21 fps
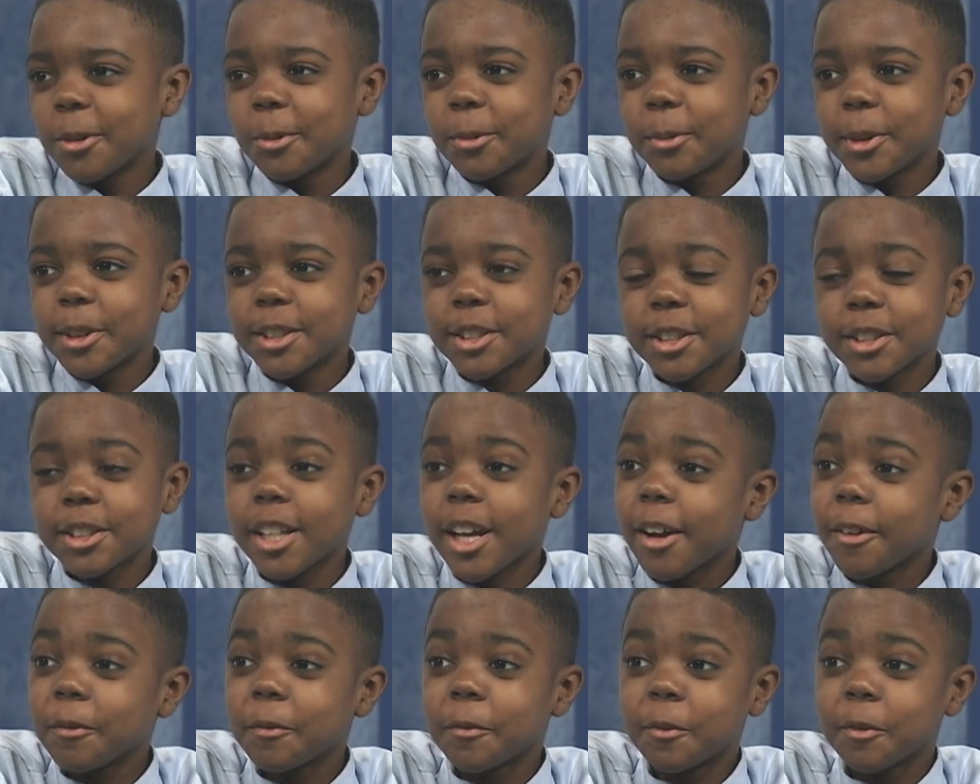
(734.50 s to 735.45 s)
we just
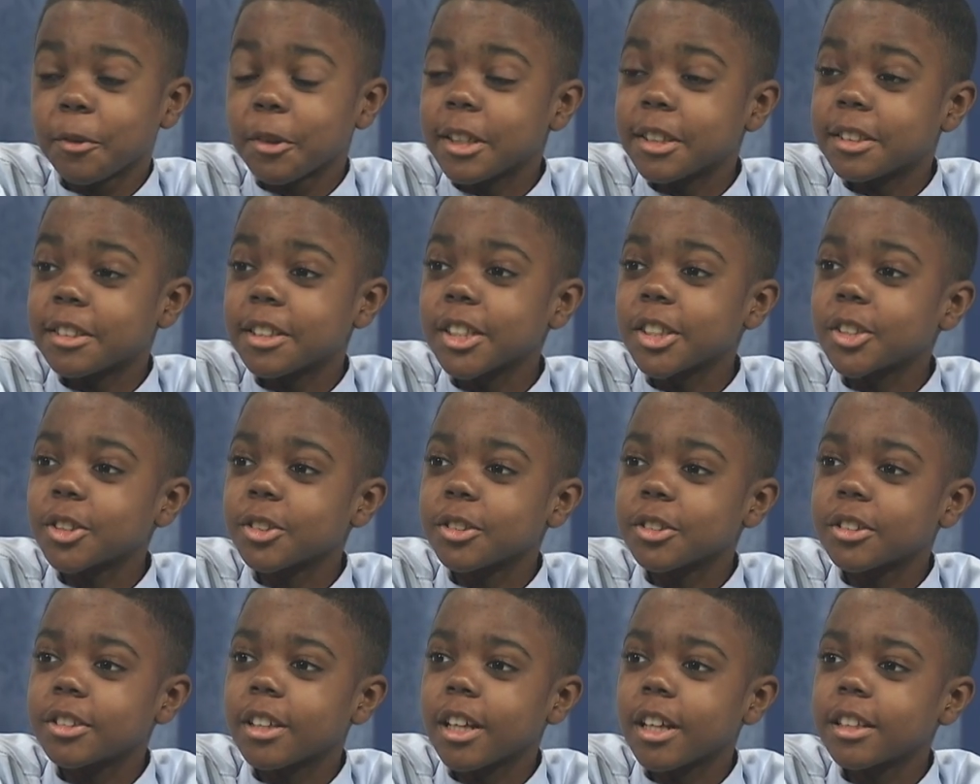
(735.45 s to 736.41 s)
have great
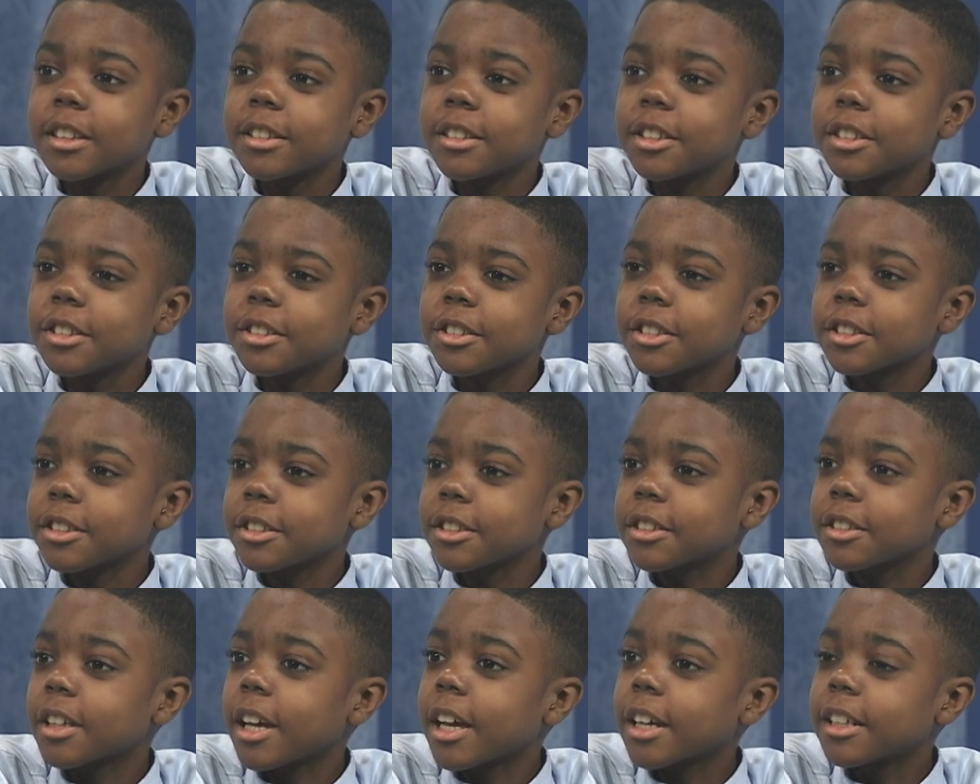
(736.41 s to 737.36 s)
teachers that teach
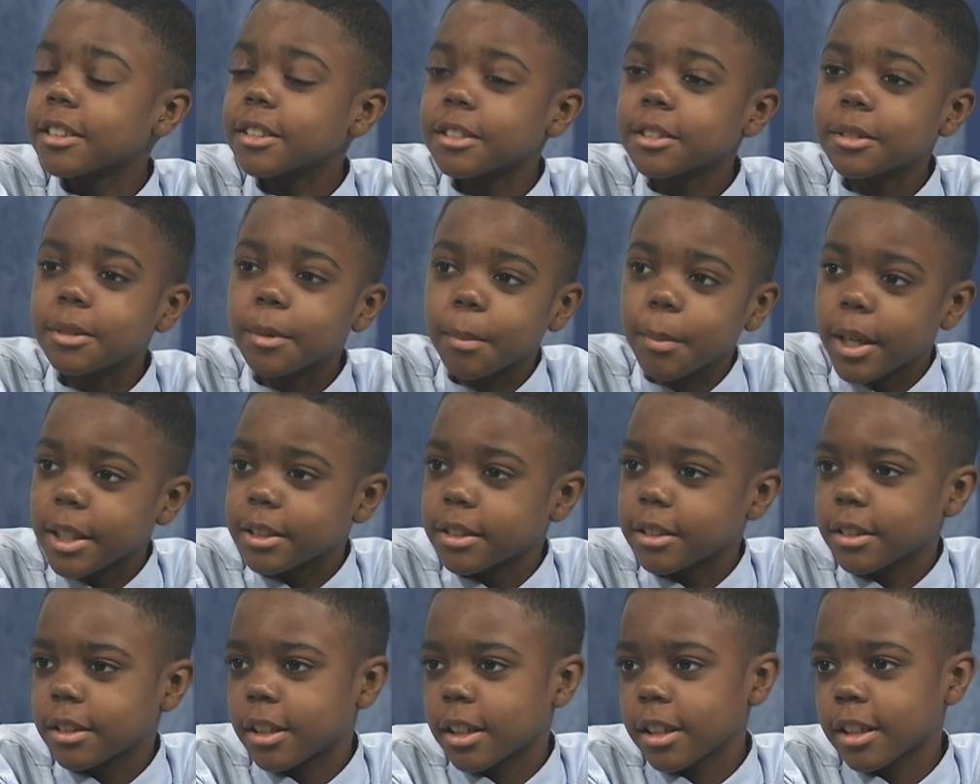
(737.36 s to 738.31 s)
us as the
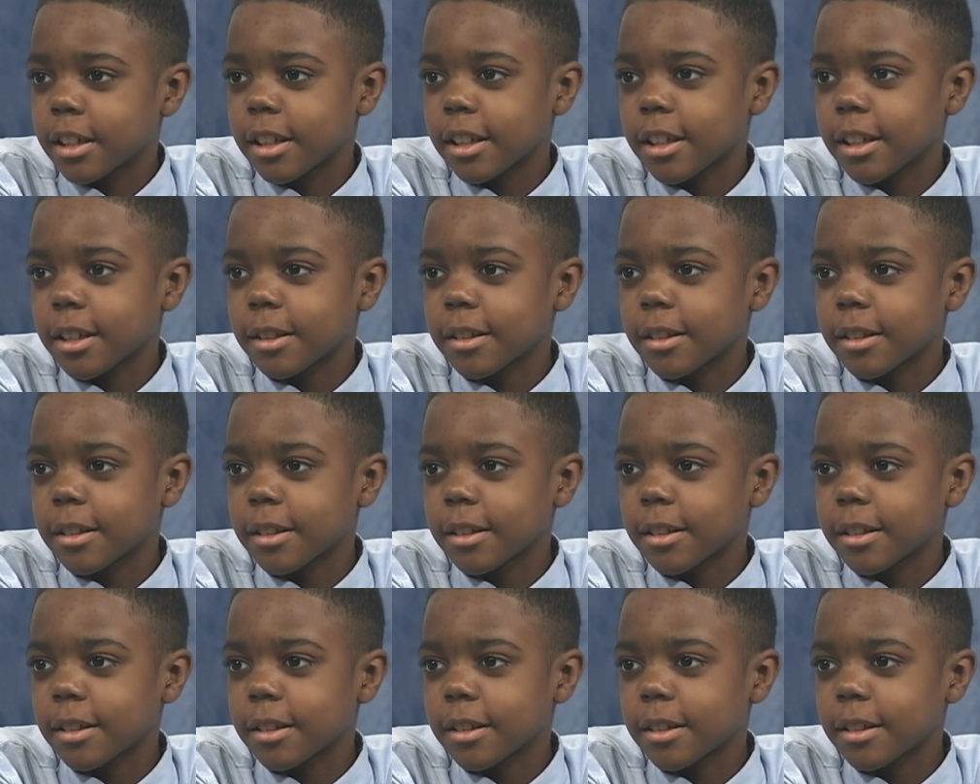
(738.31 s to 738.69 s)
best that they can.